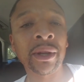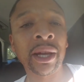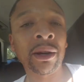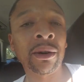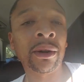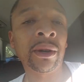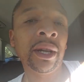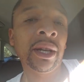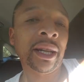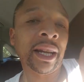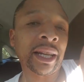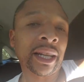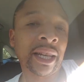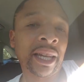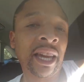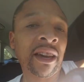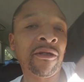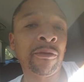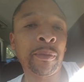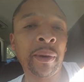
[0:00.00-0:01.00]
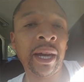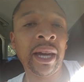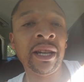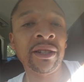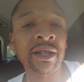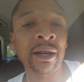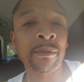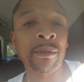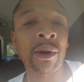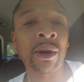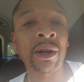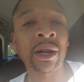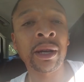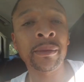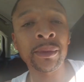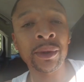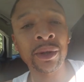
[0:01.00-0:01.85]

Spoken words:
They don't, like the Kevin Page I brought up,